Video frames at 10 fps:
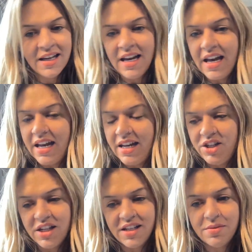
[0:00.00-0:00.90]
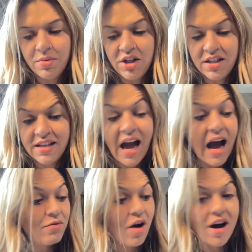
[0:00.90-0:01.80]
and we just
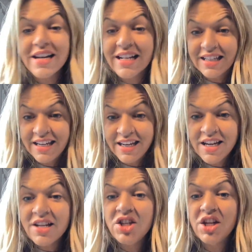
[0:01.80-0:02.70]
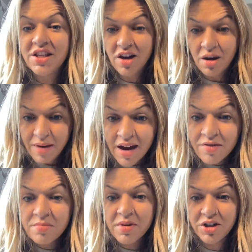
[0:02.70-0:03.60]
ironically just got back
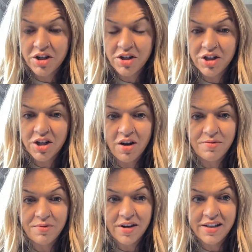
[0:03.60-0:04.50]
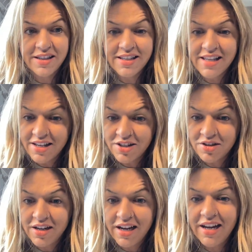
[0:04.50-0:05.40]
from our church conference
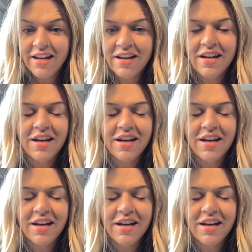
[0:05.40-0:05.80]
yesterday.